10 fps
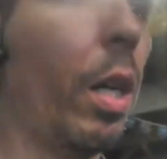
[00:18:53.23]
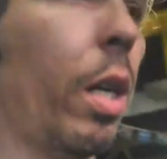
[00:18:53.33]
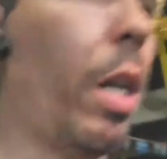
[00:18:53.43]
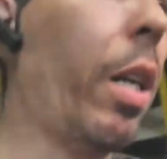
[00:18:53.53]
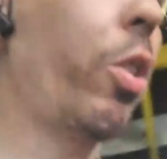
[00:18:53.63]

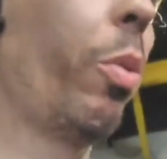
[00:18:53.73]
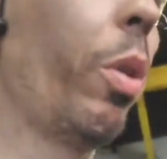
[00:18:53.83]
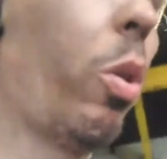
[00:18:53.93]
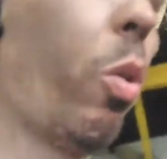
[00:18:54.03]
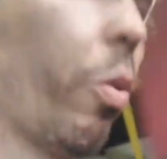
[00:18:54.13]

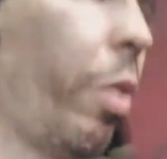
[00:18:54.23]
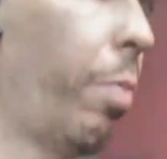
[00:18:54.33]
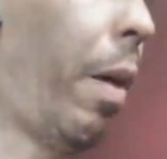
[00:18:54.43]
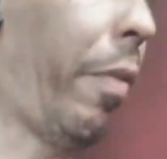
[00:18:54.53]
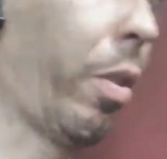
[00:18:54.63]
2.25-inch
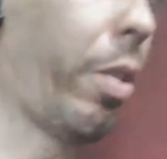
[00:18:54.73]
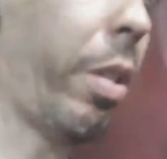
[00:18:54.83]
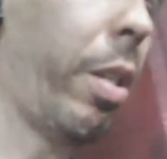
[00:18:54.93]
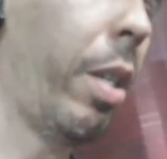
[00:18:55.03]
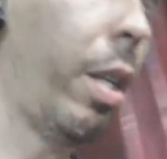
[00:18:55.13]

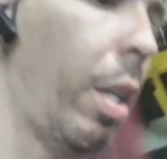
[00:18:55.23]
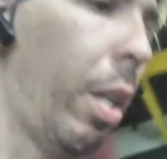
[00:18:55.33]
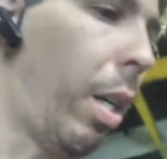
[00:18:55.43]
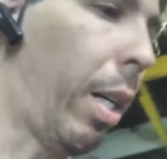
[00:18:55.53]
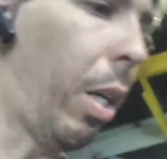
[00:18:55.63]
mufflers,
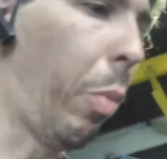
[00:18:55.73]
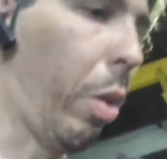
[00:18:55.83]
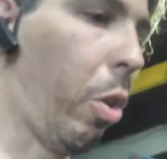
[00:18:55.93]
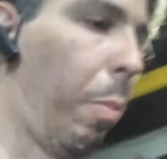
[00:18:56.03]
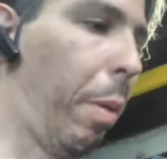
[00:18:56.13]
with
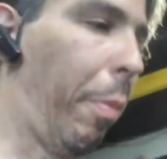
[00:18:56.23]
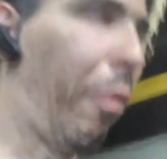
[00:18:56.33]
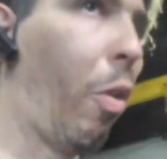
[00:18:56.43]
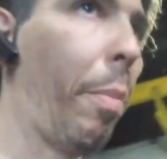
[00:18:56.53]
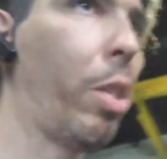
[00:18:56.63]
a little bit of
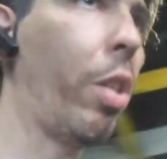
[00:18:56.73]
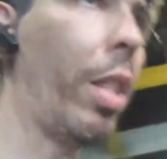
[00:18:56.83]
performance to